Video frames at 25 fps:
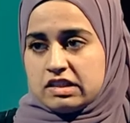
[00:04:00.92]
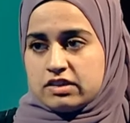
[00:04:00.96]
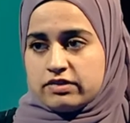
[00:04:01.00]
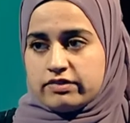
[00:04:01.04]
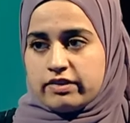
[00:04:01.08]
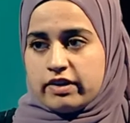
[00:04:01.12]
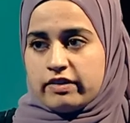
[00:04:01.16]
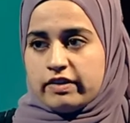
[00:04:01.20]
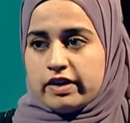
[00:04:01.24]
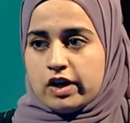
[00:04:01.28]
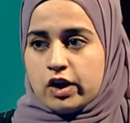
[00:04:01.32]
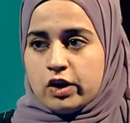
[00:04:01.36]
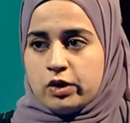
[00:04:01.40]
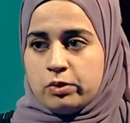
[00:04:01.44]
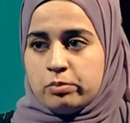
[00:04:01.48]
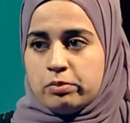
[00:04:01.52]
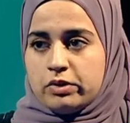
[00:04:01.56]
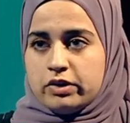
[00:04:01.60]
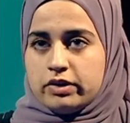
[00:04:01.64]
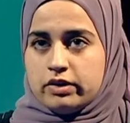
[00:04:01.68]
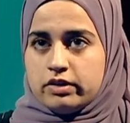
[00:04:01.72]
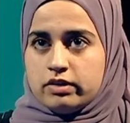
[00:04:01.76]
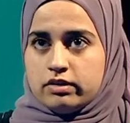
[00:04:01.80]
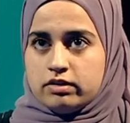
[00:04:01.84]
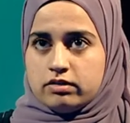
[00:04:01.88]
is a very
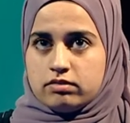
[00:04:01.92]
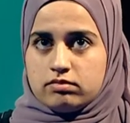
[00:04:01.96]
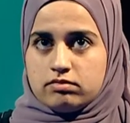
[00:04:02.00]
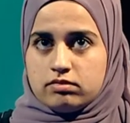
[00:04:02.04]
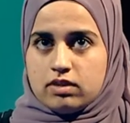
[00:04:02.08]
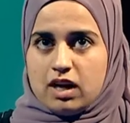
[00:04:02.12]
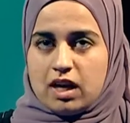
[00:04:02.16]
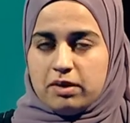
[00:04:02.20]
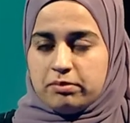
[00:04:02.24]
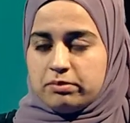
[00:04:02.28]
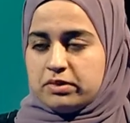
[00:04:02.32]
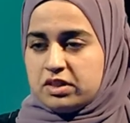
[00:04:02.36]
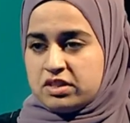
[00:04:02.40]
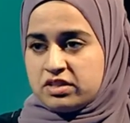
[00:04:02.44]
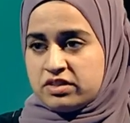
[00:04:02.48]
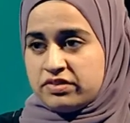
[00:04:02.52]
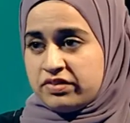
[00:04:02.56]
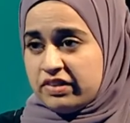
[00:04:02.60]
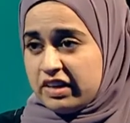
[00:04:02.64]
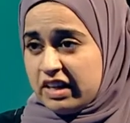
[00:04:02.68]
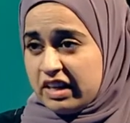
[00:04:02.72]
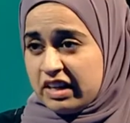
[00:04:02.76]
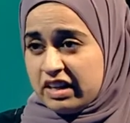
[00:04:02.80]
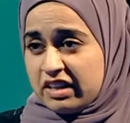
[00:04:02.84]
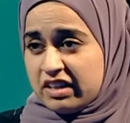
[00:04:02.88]
open
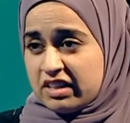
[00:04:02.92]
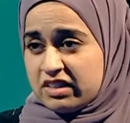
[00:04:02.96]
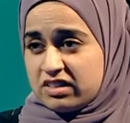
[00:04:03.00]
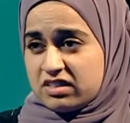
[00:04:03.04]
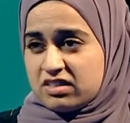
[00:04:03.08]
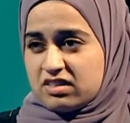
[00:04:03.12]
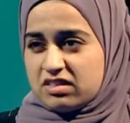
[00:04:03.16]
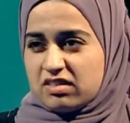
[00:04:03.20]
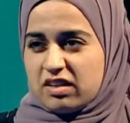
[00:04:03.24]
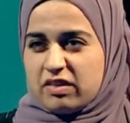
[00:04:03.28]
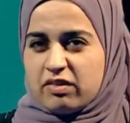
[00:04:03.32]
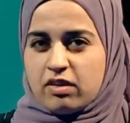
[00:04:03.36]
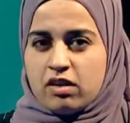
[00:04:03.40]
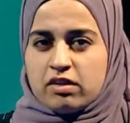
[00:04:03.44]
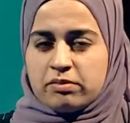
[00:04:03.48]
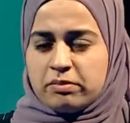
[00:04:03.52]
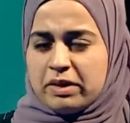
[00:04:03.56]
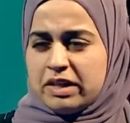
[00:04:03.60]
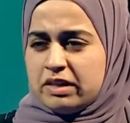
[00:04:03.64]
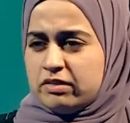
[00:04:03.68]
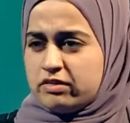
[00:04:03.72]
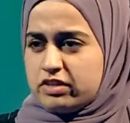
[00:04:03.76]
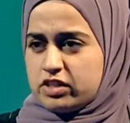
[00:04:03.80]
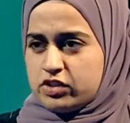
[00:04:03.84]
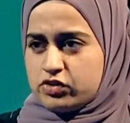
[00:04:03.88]
atmosphere. There aren't
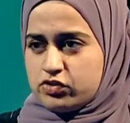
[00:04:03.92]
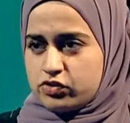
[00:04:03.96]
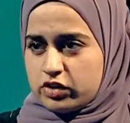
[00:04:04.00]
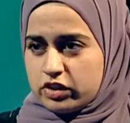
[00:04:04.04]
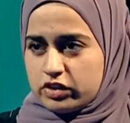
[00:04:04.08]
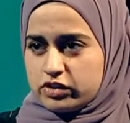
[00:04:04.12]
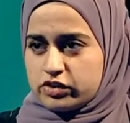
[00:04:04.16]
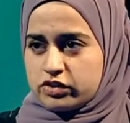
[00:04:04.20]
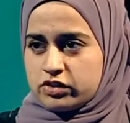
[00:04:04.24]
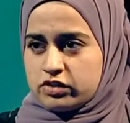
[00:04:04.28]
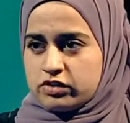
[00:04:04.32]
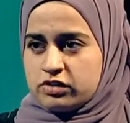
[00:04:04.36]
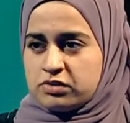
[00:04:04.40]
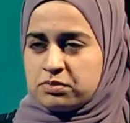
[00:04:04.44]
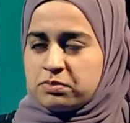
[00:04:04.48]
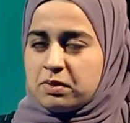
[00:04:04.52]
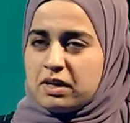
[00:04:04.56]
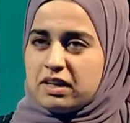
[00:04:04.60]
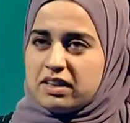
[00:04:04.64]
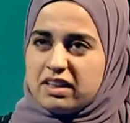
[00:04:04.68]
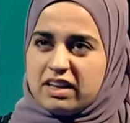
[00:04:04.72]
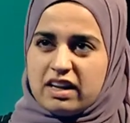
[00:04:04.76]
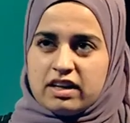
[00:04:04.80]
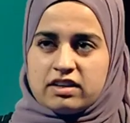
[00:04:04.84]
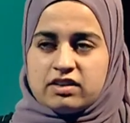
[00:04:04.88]
many restrictions, but
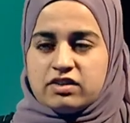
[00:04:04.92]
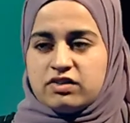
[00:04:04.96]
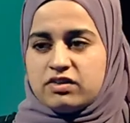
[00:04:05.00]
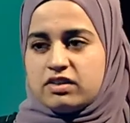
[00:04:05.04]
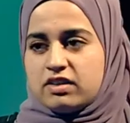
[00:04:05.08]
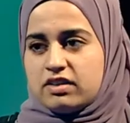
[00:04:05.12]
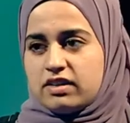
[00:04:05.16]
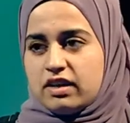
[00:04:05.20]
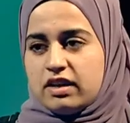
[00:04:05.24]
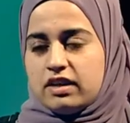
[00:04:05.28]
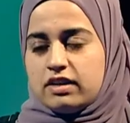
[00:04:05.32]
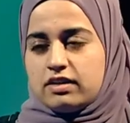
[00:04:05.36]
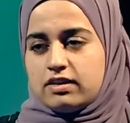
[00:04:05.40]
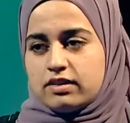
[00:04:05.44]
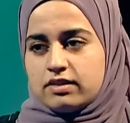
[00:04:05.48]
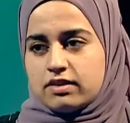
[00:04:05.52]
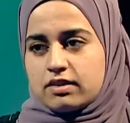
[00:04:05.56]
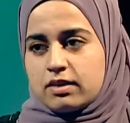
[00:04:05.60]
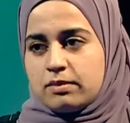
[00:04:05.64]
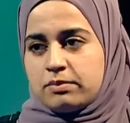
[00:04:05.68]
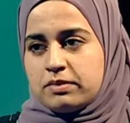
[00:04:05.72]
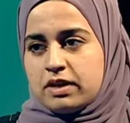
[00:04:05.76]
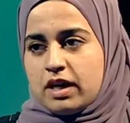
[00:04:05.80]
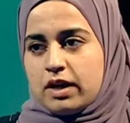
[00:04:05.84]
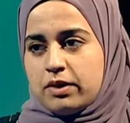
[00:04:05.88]
at the end of the day, it does
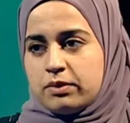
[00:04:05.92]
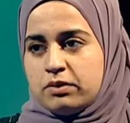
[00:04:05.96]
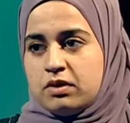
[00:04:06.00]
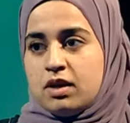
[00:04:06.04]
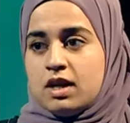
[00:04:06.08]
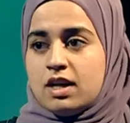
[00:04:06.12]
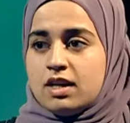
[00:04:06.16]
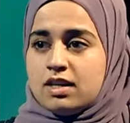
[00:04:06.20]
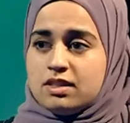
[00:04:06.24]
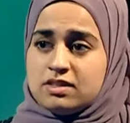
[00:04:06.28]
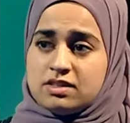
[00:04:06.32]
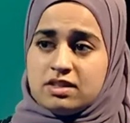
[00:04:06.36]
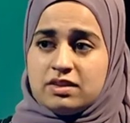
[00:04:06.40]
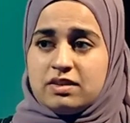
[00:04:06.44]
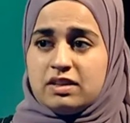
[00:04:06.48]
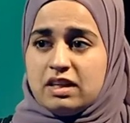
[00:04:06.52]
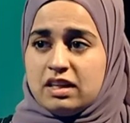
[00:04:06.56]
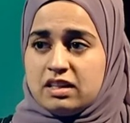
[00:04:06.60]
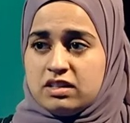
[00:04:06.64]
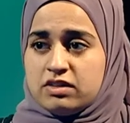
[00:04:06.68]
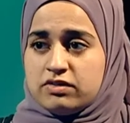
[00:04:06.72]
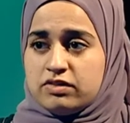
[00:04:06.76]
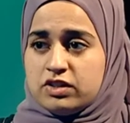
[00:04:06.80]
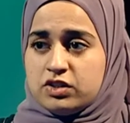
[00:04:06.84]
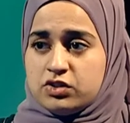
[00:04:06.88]
come down to the
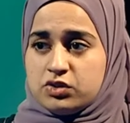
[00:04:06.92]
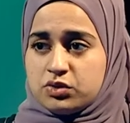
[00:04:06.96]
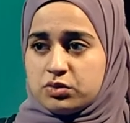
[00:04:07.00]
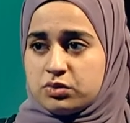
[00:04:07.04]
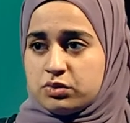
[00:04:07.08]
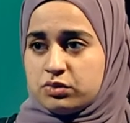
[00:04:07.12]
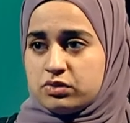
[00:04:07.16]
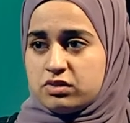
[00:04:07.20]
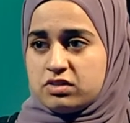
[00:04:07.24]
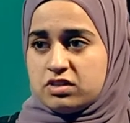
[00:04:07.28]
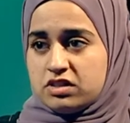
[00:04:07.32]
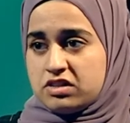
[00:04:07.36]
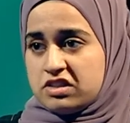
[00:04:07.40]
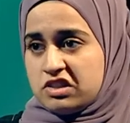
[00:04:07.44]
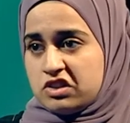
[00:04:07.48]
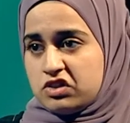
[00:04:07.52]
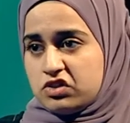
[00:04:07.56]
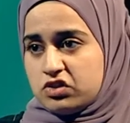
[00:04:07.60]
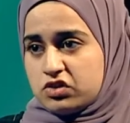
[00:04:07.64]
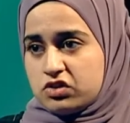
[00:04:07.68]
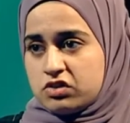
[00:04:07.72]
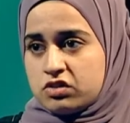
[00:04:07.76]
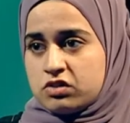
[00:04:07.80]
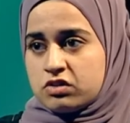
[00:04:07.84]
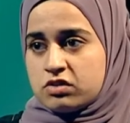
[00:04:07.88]
individual's
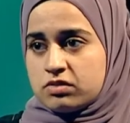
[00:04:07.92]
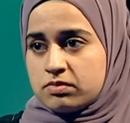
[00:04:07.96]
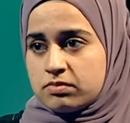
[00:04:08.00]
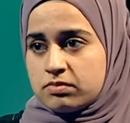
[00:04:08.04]
decisions.